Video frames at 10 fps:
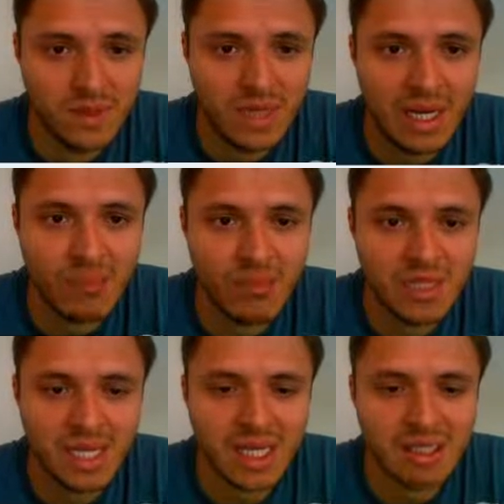That
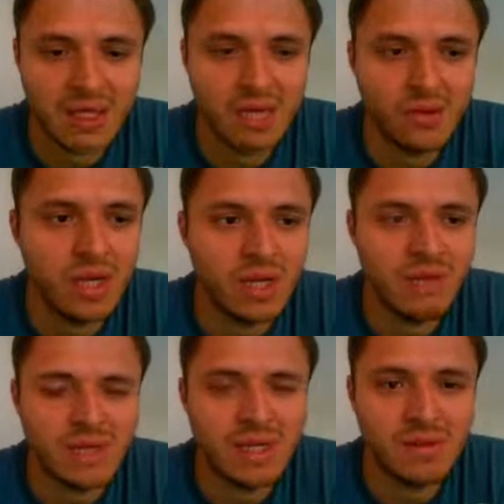unprotects the knight on
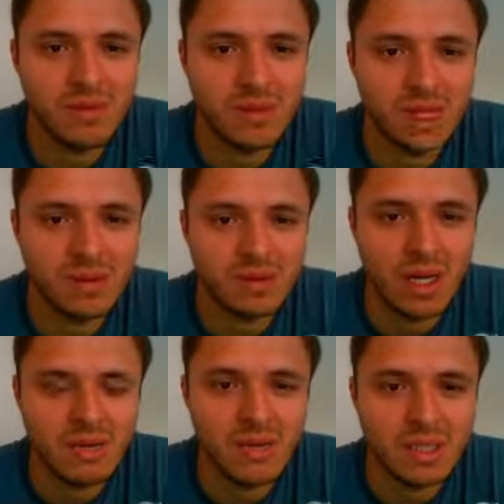a5, but I
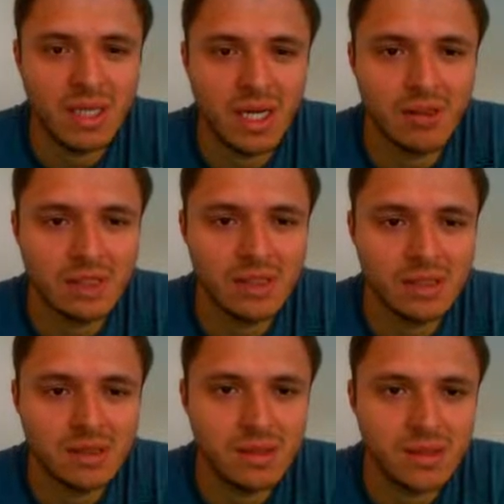don't see how
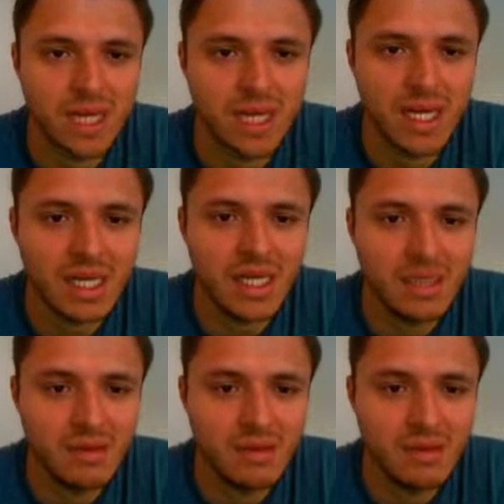he's getting at it